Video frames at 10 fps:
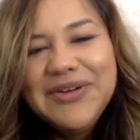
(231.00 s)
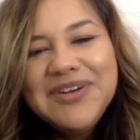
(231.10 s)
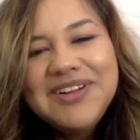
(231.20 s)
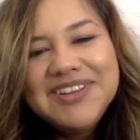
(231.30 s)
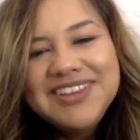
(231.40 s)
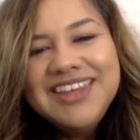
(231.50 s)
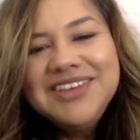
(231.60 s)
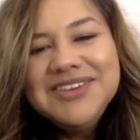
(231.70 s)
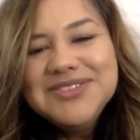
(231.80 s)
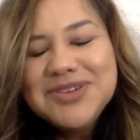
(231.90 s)
Well, thank
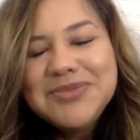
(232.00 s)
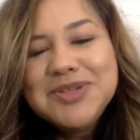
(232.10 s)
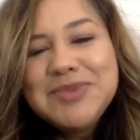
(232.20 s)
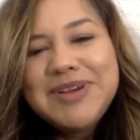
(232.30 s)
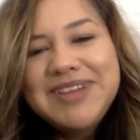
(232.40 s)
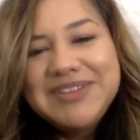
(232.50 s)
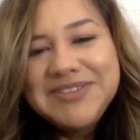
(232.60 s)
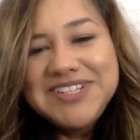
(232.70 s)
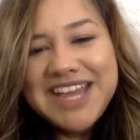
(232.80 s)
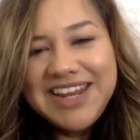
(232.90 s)
you so much, Paola, for
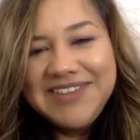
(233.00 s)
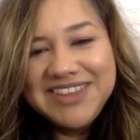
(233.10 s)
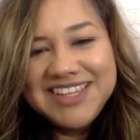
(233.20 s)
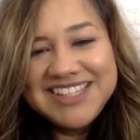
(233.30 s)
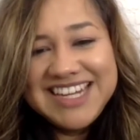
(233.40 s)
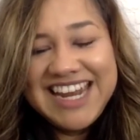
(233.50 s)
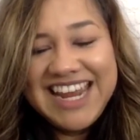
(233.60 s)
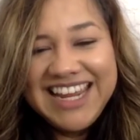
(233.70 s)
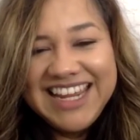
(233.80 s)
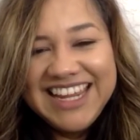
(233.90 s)
chatting with us today.